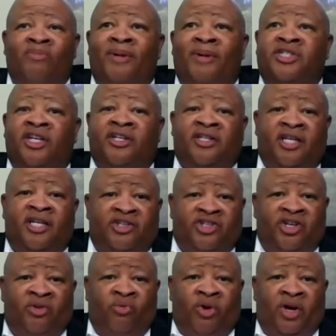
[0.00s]
too much
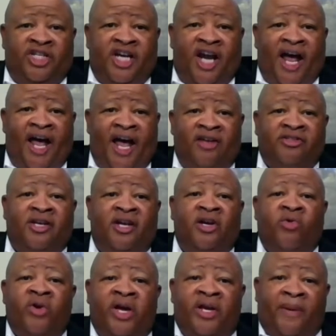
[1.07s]
attention to one child is
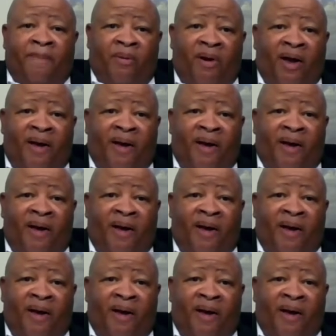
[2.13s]
going to create